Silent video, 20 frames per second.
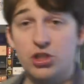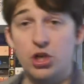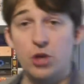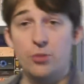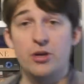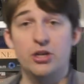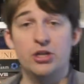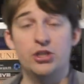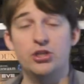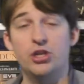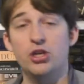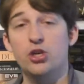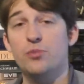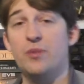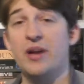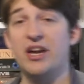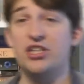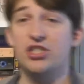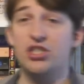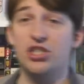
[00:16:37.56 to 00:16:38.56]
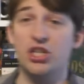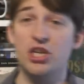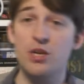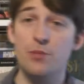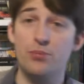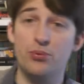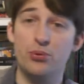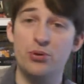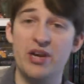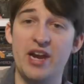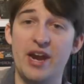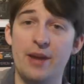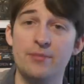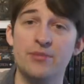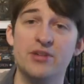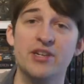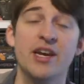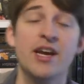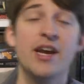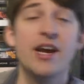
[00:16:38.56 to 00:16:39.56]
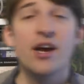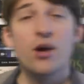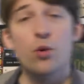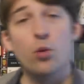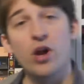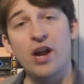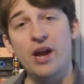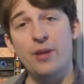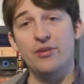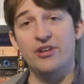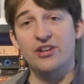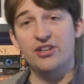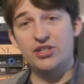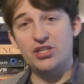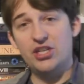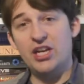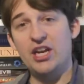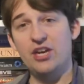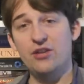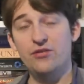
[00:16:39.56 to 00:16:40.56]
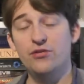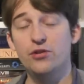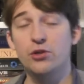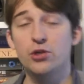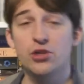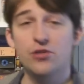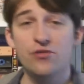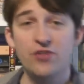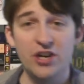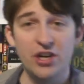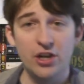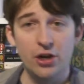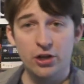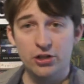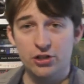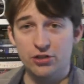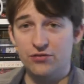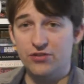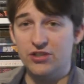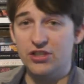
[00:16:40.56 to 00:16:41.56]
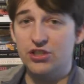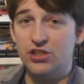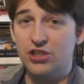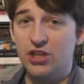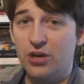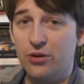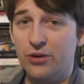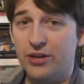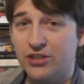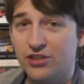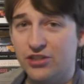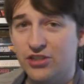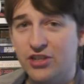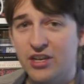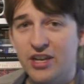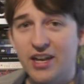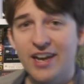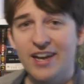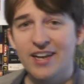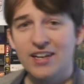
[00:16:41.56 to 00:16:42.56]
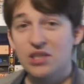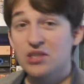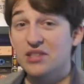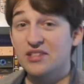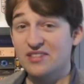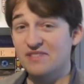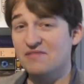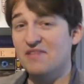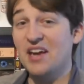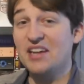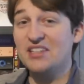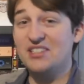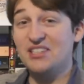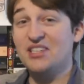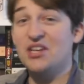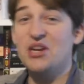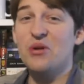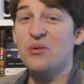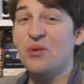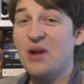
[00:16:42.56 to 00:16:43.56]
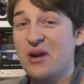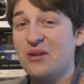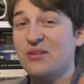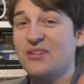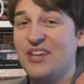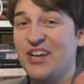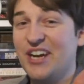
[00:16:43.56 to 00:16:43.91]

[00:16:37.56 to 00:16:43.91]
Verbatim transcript: so much that you basically preempt what I'm going to say in future videos of this series. And see you around,